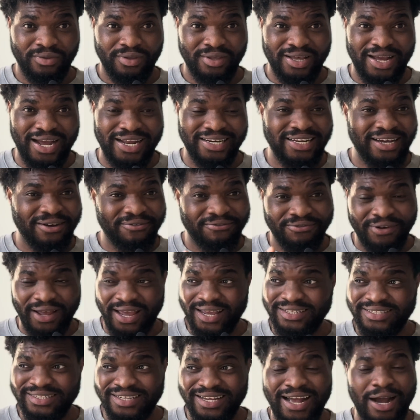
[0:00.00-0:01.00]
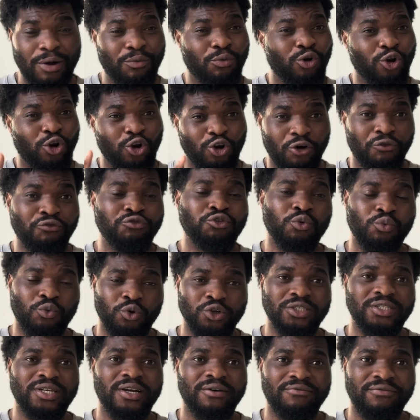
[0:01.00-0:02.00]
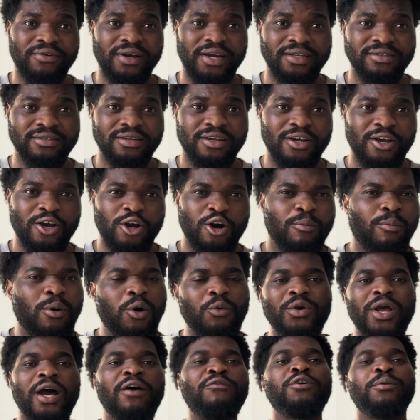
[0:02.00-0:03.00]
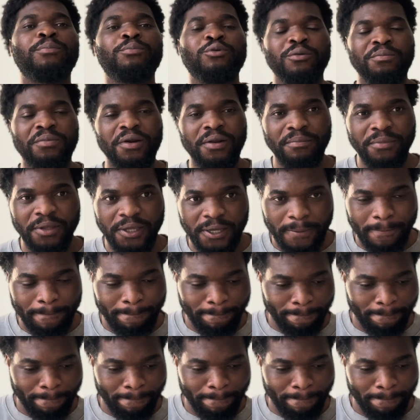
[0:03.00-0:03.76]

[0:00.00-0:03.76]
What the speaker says: And that fight, I would love to watch that fight. But we have a problem here.